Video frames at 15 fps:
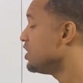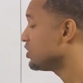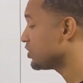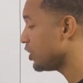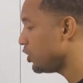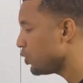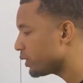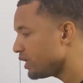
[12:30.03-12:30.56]

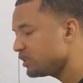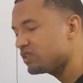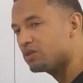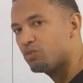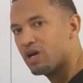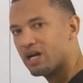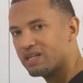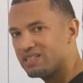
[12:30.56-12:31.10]
so you look into
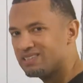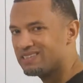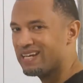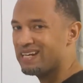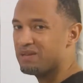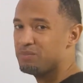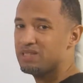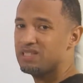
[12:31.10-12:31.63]
the brackets,
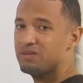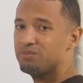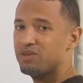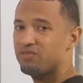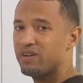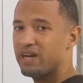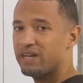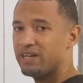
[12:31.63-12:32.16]
can it be
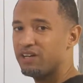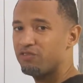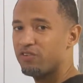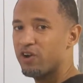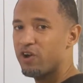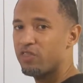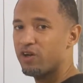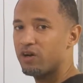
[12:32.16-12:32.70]
simplified any
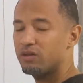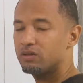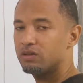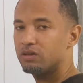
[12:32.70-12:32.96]
further?